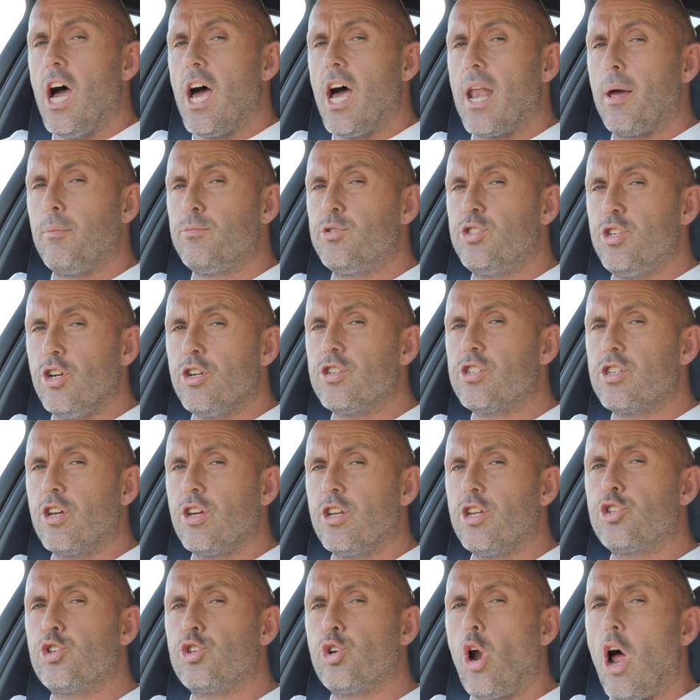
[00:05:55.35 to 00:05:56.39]
and I'm just
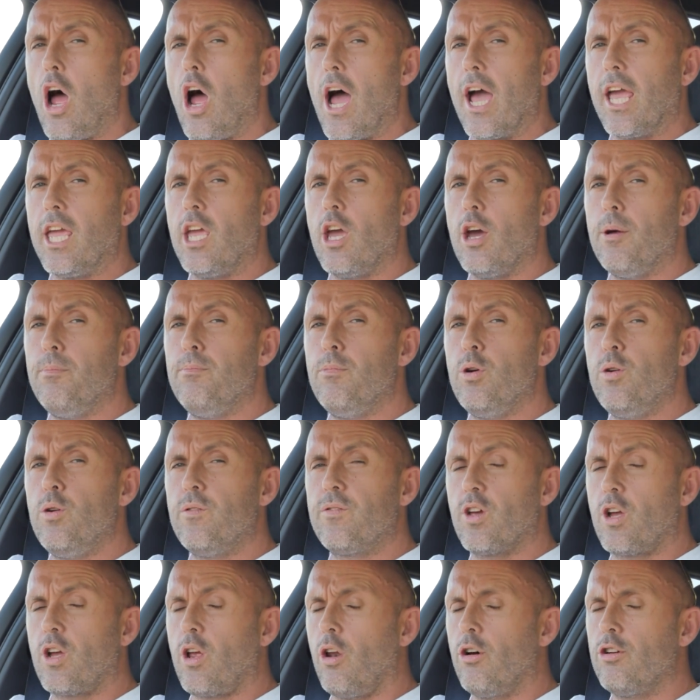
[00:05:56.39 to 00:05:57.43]
going to try and
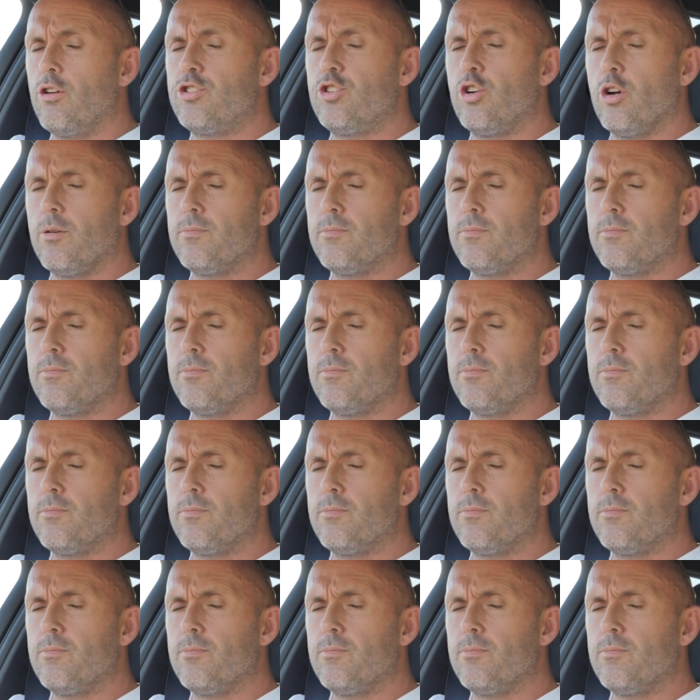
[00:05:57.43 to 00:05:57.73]
move the clutch